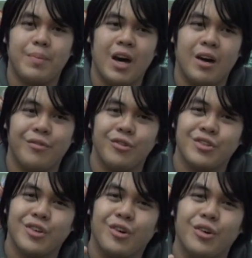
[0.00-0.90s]
powerful,
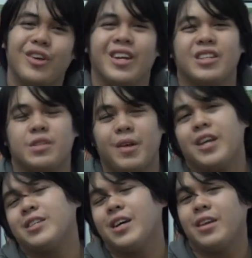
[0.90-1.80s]
so all you English
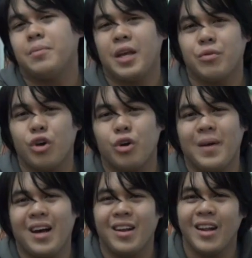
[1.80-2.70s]
players out there playing Royal
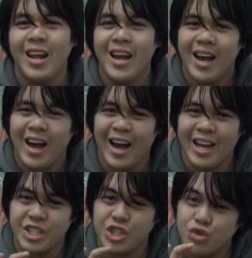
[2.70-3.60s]
Powder,
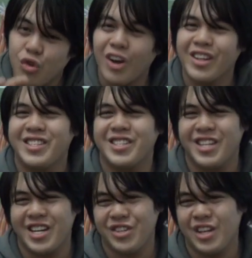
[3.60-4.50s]
I strongly
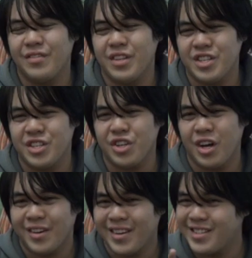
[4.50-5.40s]
suggest you give this a
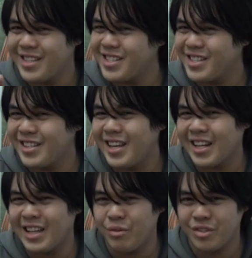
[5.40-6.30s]
shot, because this is the
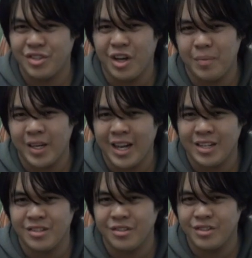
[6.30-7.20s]
deck that was topping
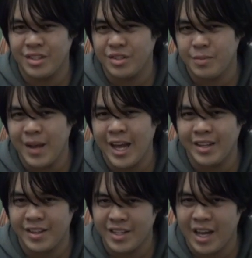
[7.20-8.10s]
Nationals in Japan
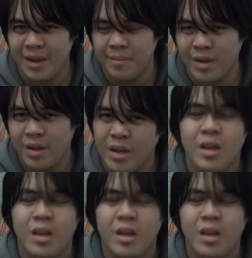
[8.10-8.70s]
at the time.